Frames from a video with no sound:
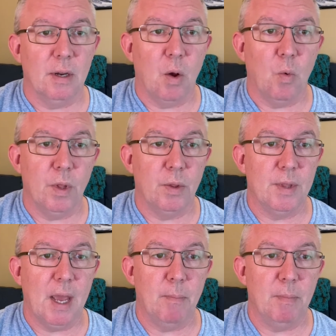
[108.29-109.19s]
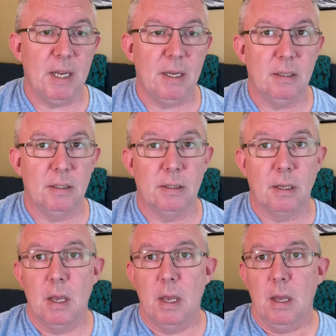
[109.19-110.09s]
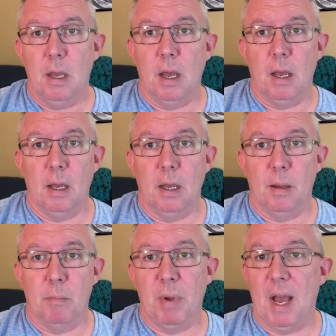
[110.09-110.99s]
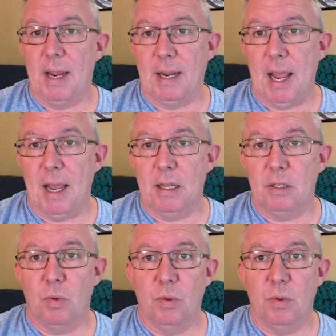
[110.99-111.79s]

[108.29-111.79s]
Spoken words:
Now, whether that means buying ads,